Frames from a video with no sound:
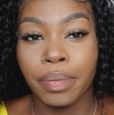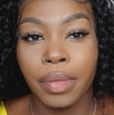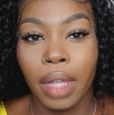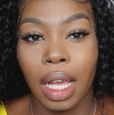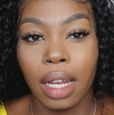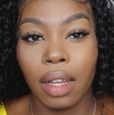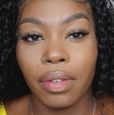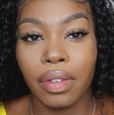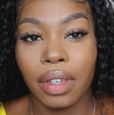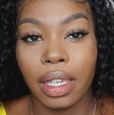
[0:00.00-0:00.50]

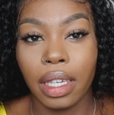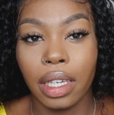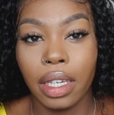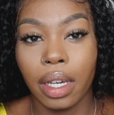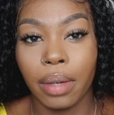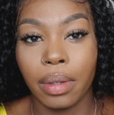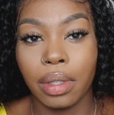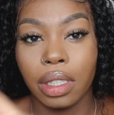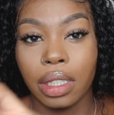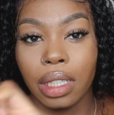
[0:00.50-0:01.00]
I love
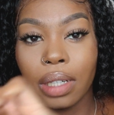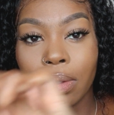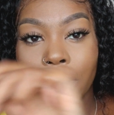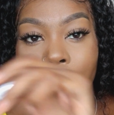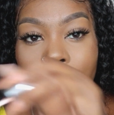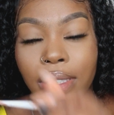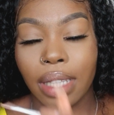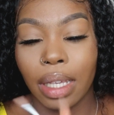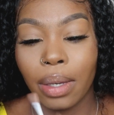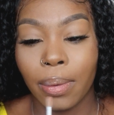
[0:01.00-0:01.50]
Kiko in general
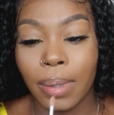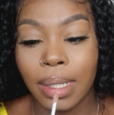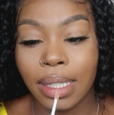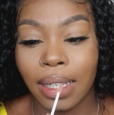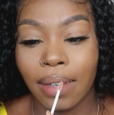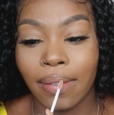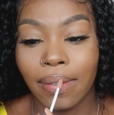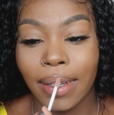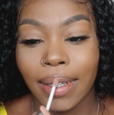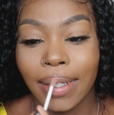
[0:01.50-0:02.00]
because they always
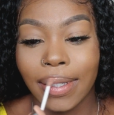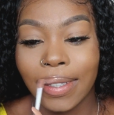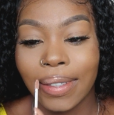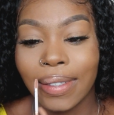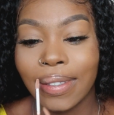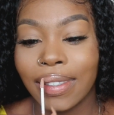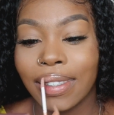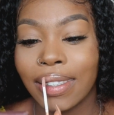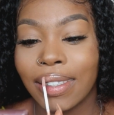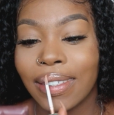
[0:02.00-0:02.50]
have like
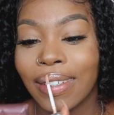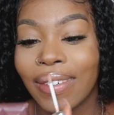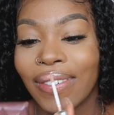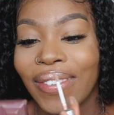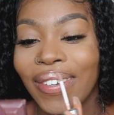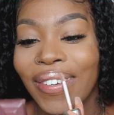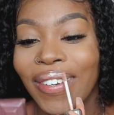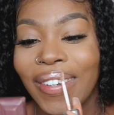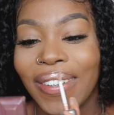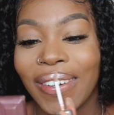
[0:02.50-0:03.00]
deals and stuff
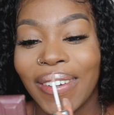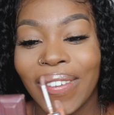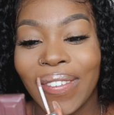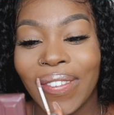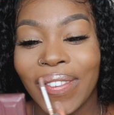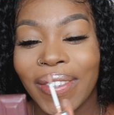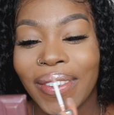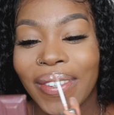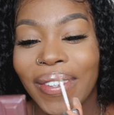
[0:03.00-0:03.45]
going on.